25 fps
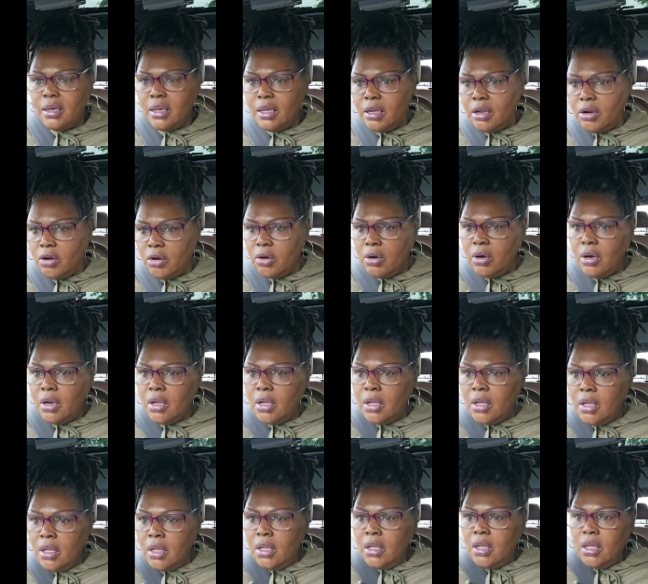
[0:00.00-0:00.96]
here
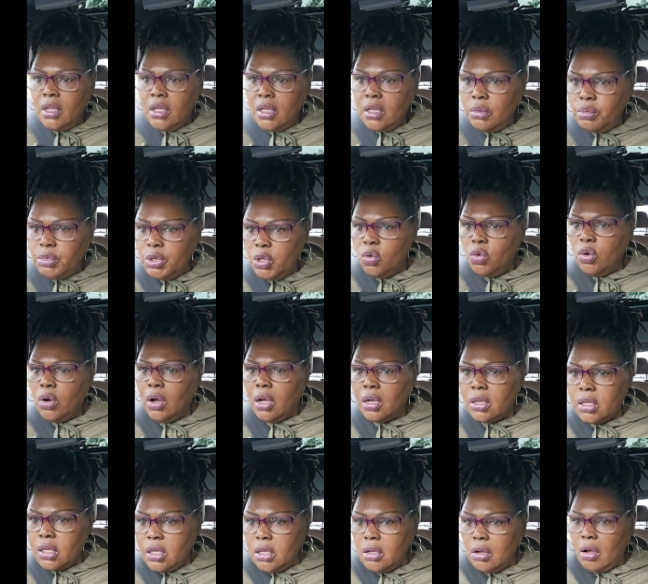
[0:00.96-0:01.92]
in
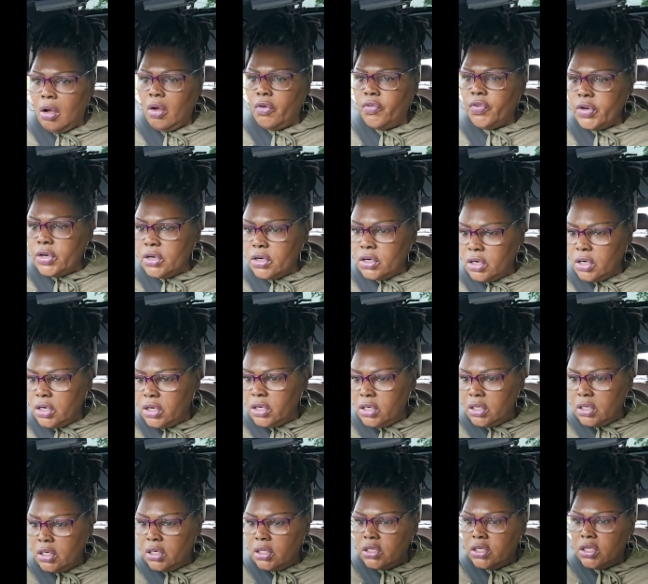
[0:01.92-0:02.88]
Milwaukee off and on.
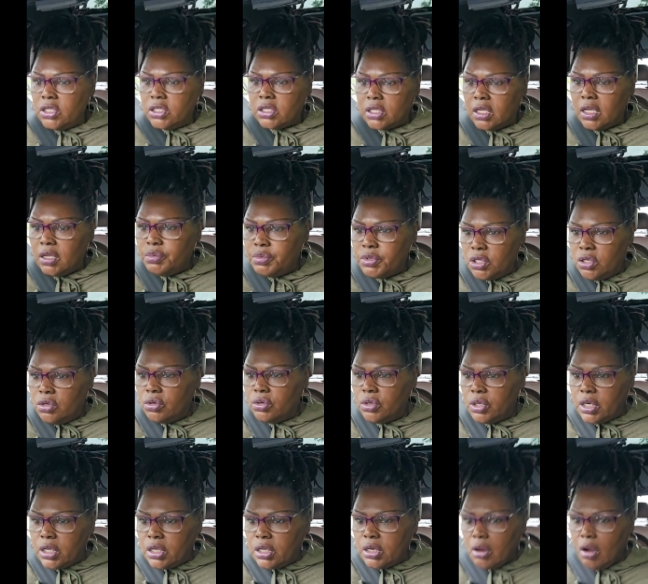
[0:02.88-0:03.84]
And it just keeps
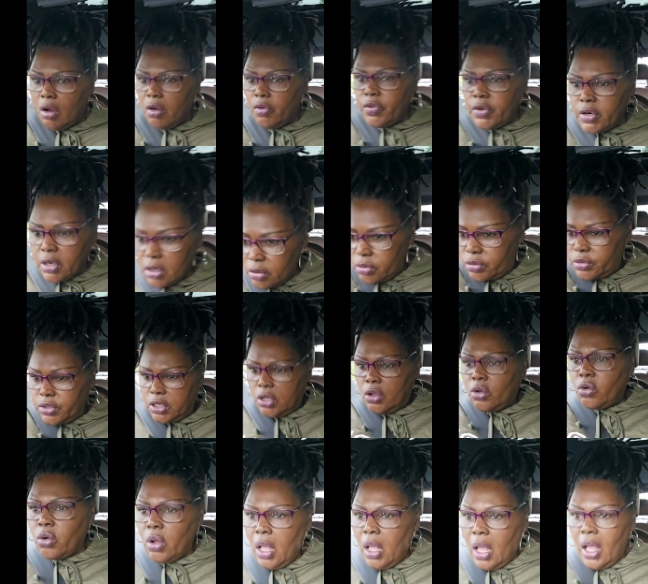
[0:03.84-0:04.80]
doing it off and on.
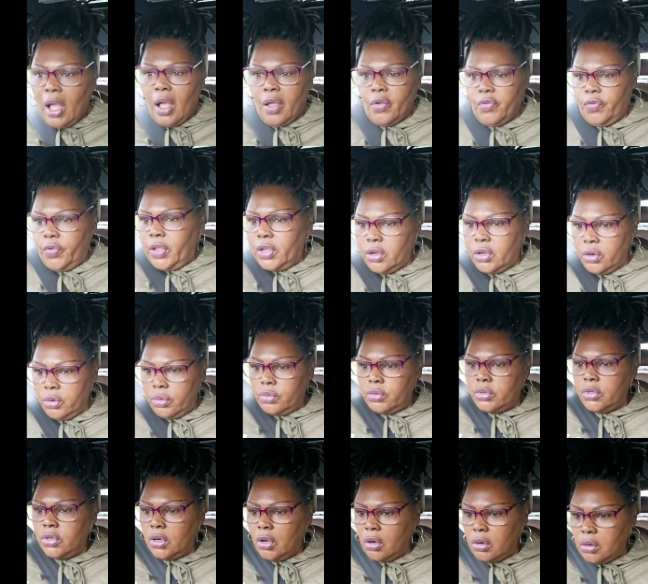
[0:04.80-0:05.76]
So I figure,
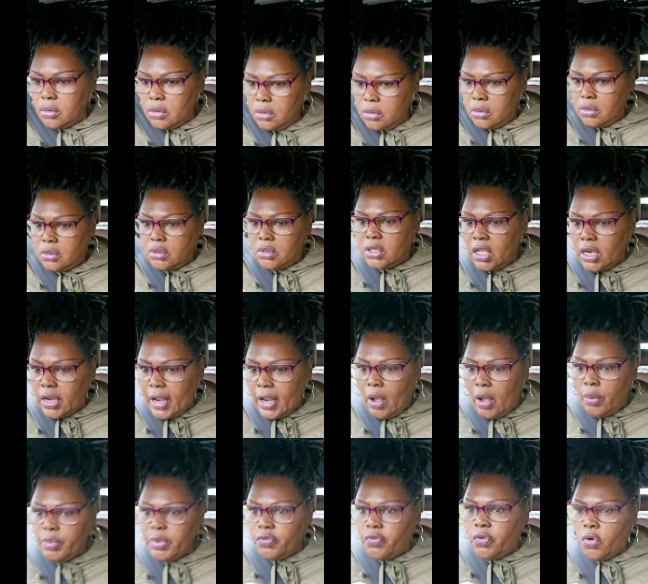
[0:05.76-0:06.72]
you know, get
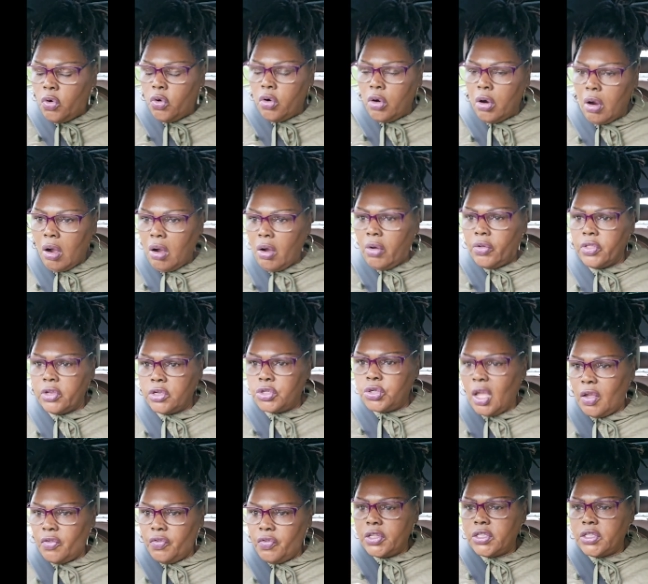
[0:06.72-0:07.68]
out before all the
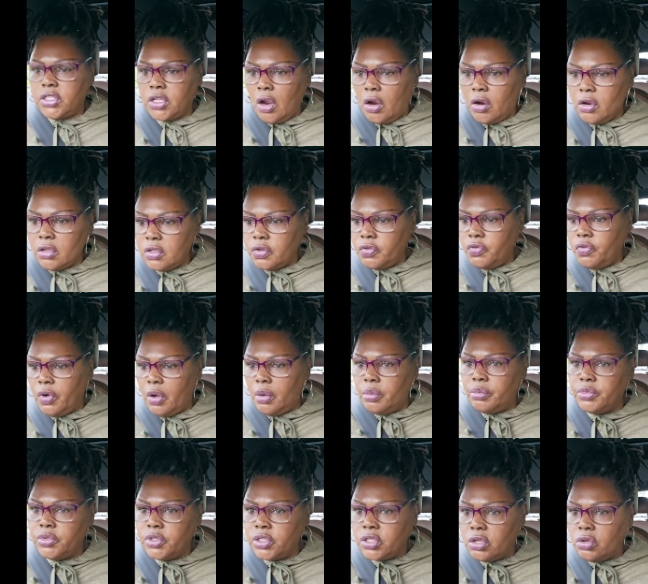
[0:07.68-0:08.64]
traffic starts
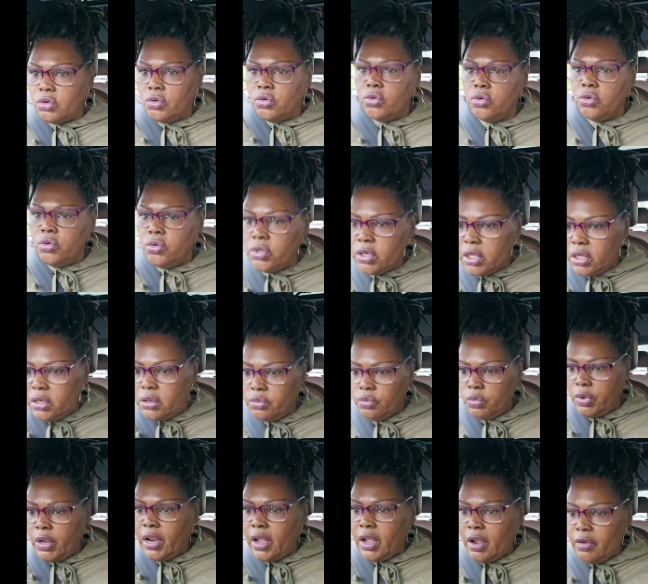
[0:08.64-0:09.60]
from school and
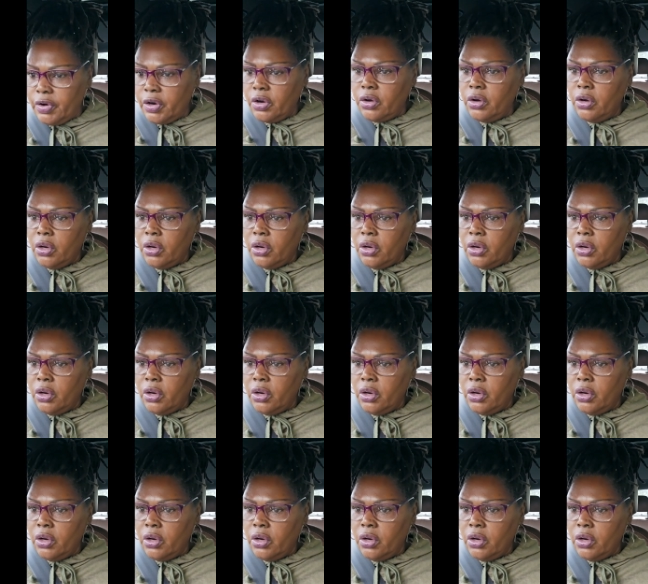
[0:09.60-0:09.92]
whatever